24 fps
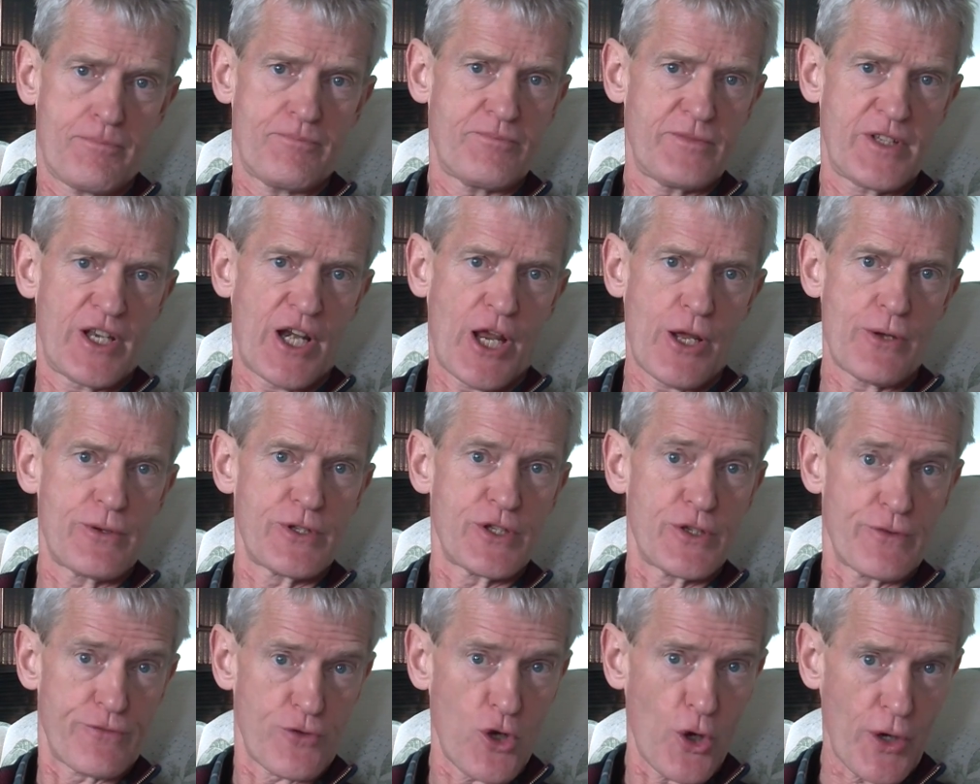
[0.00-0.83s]
you know,
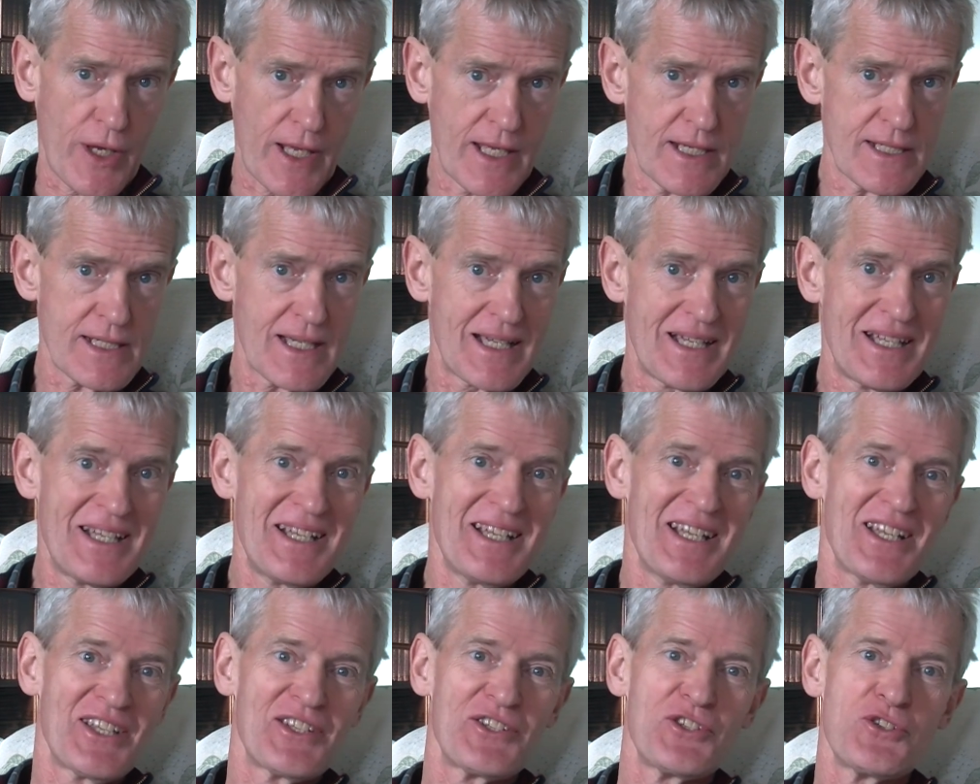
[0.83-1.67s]
you've got it,
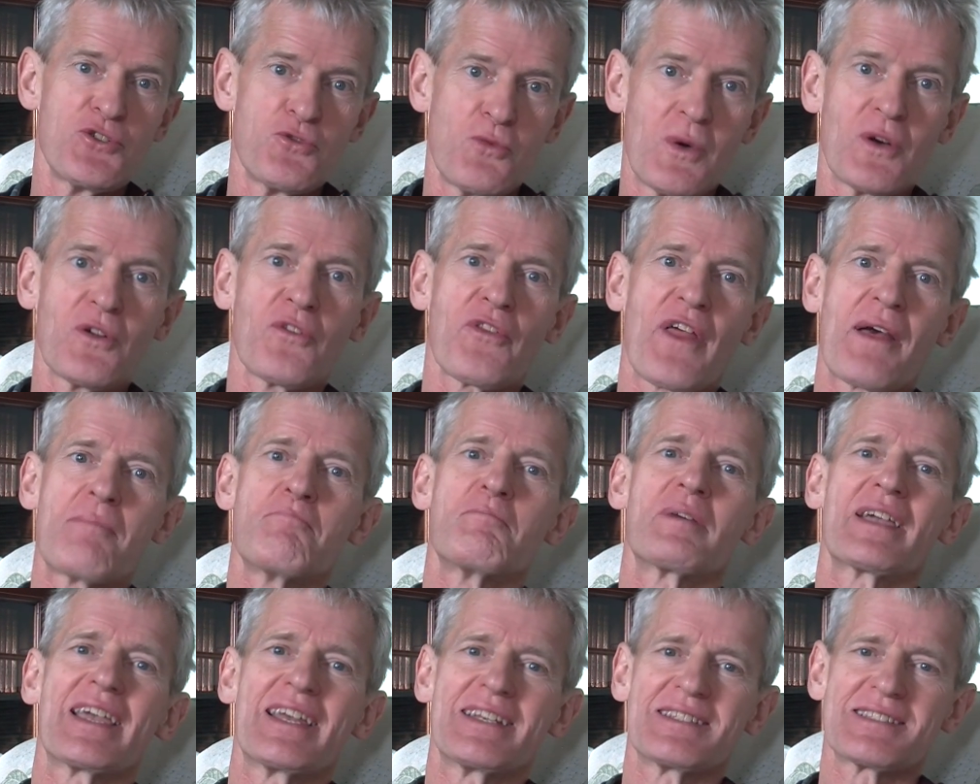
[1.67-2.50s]
you will then
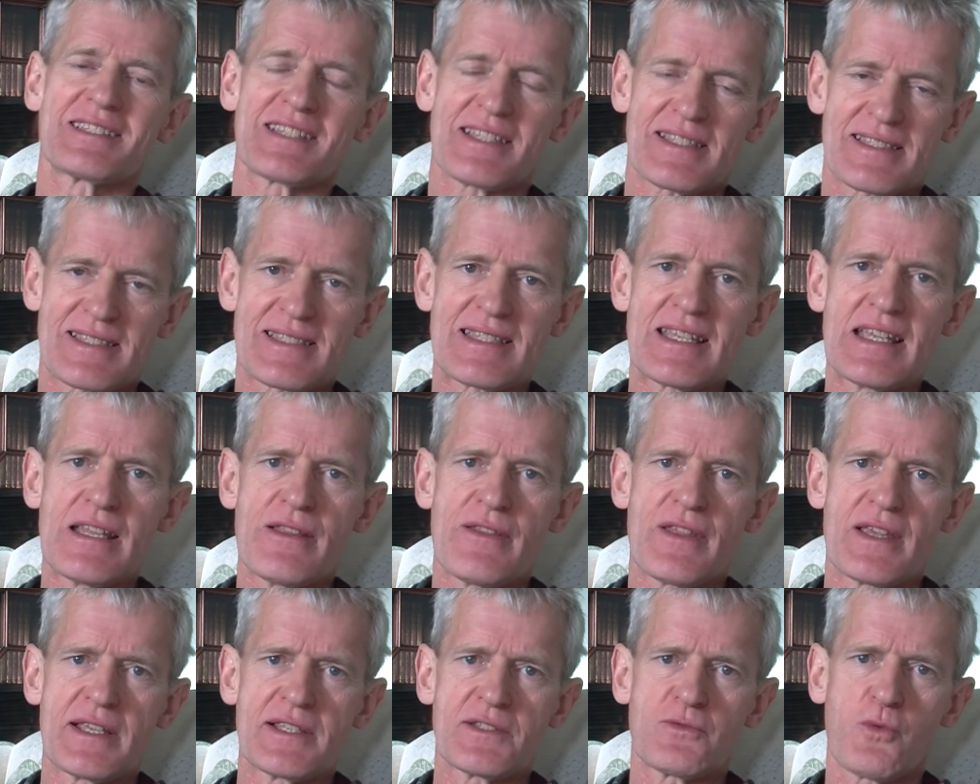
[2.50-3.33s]
begin to see
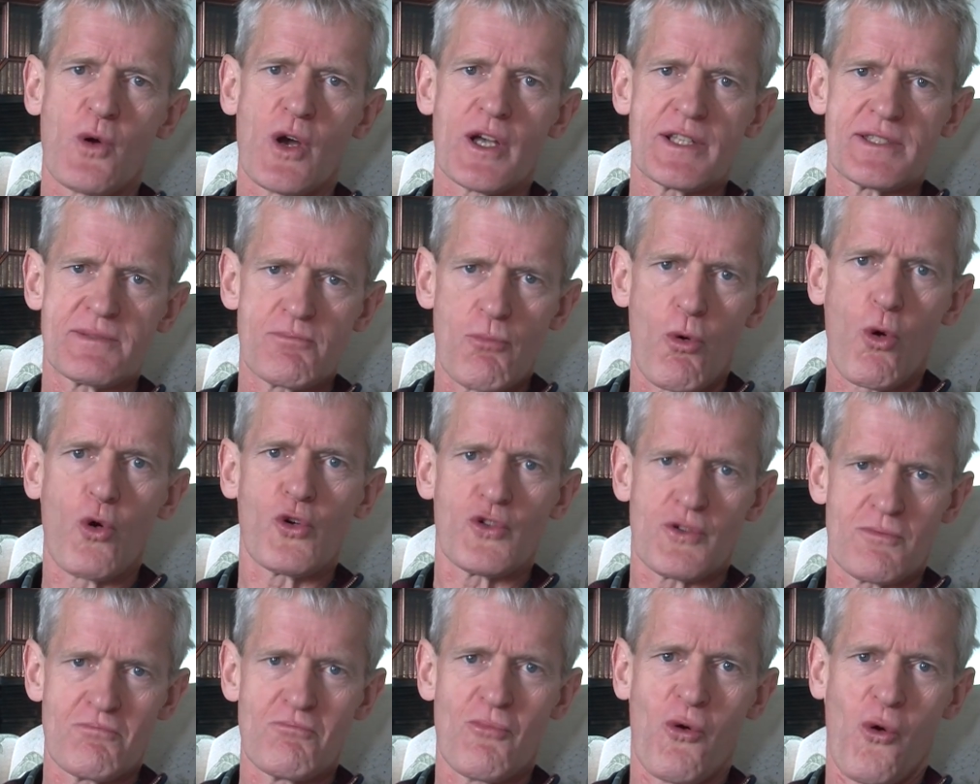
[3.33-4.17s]
these words
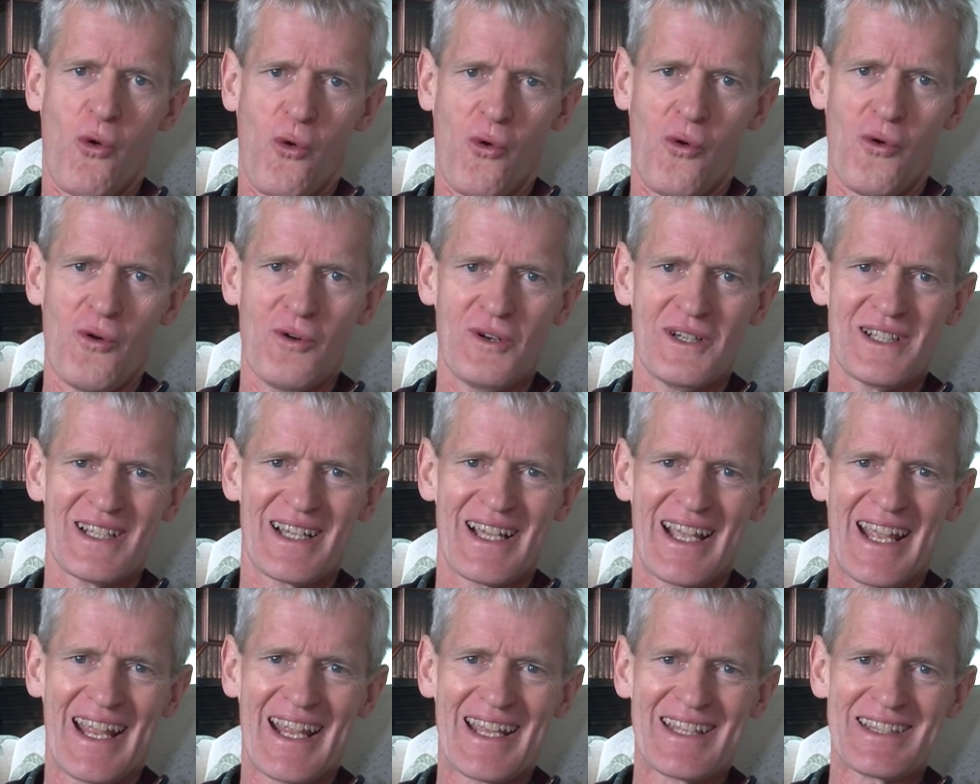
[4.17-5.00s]
more and more
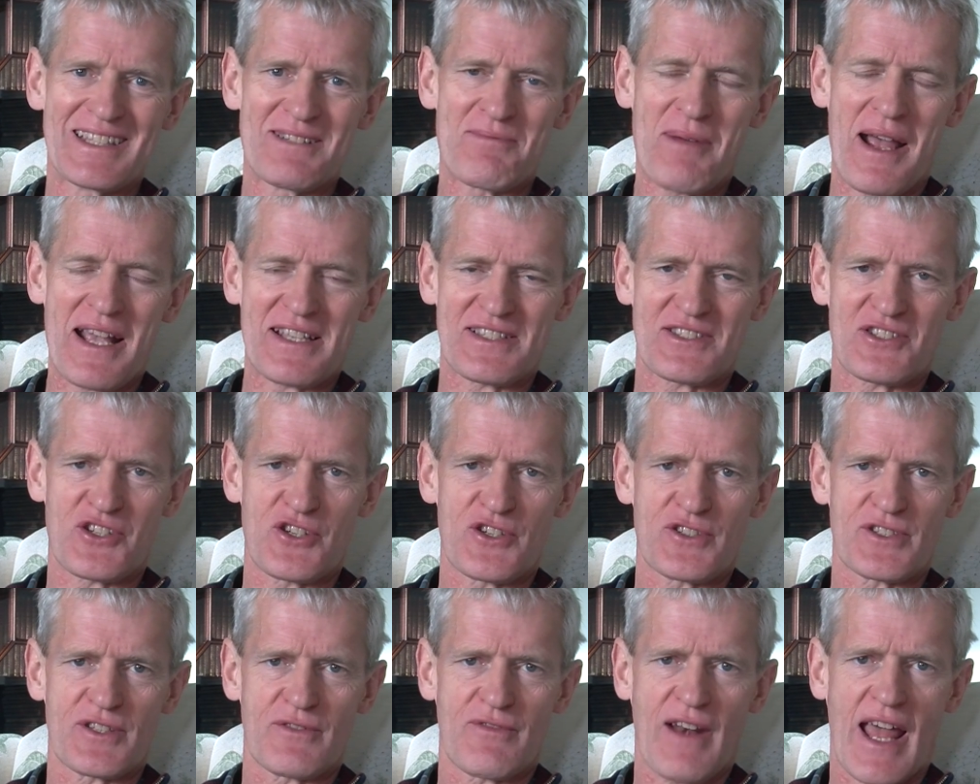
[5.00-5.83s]
in the
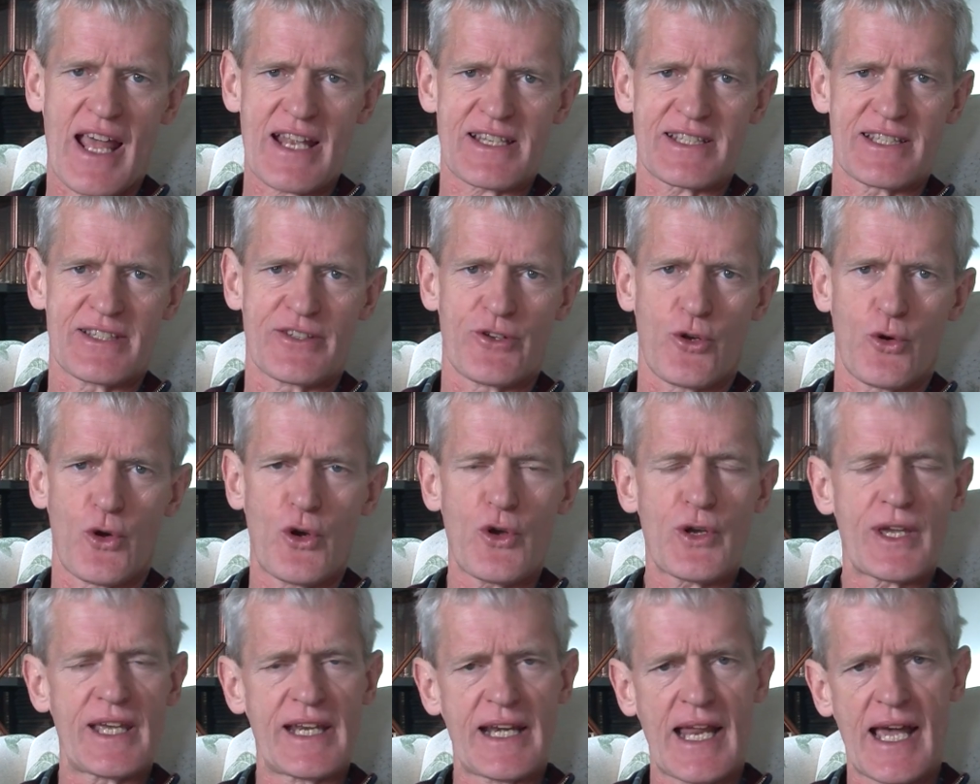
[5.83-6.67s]
passages of Latin you're
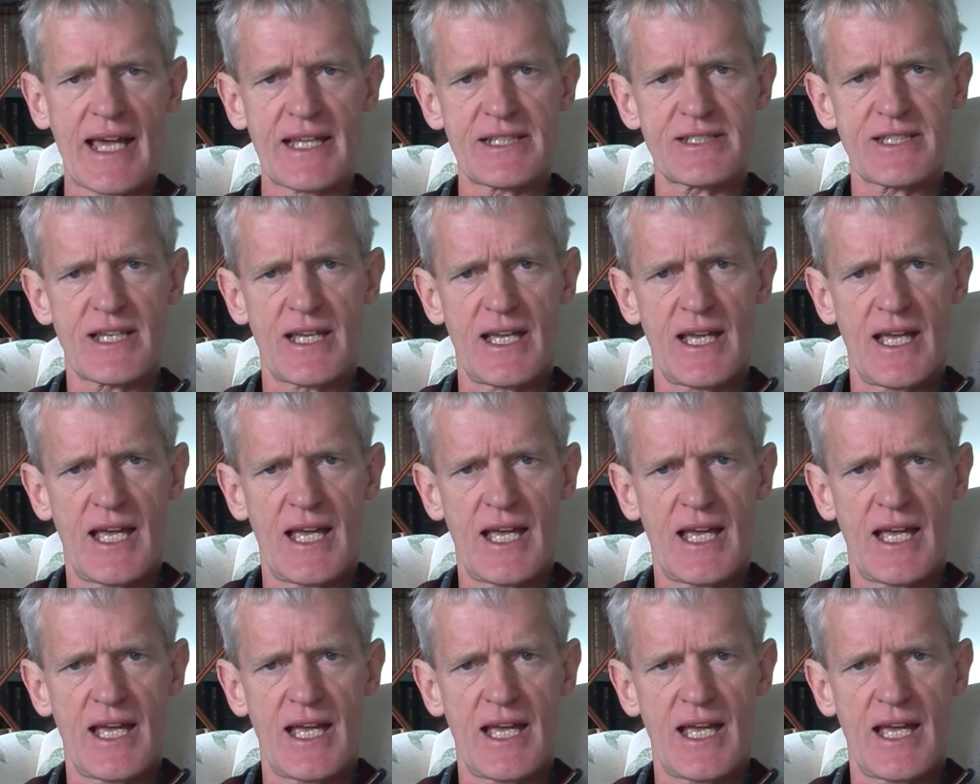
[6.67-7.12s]
looking at,